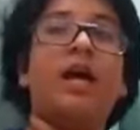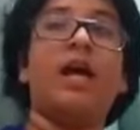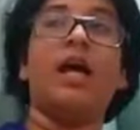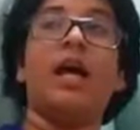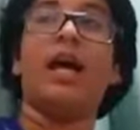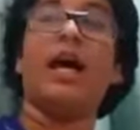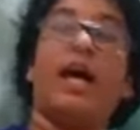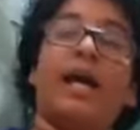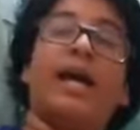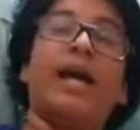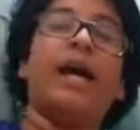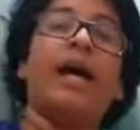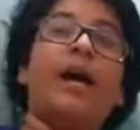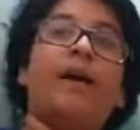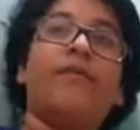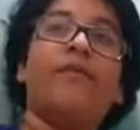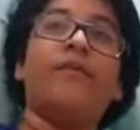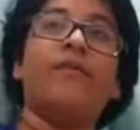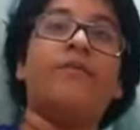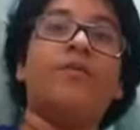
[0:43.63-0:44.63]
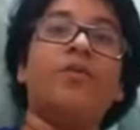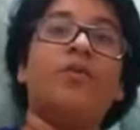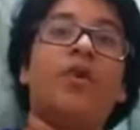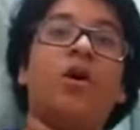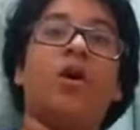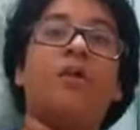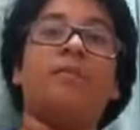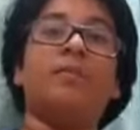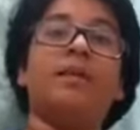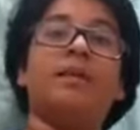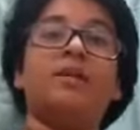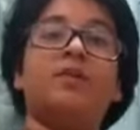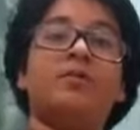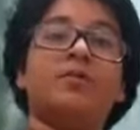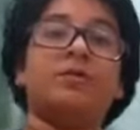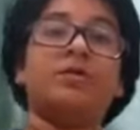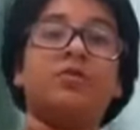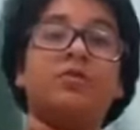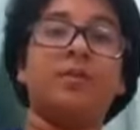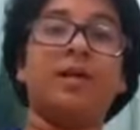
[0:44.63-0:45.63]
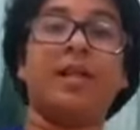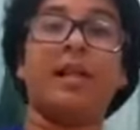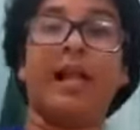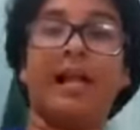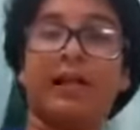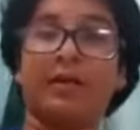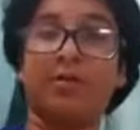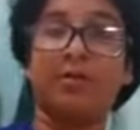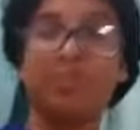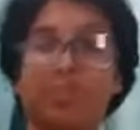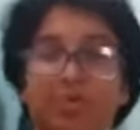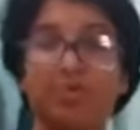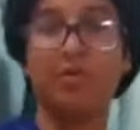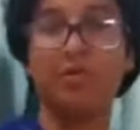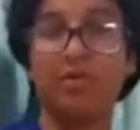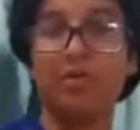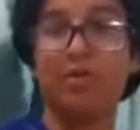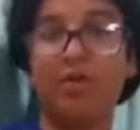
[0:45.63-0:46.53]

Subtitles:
I have a few hobbies which you may like to know.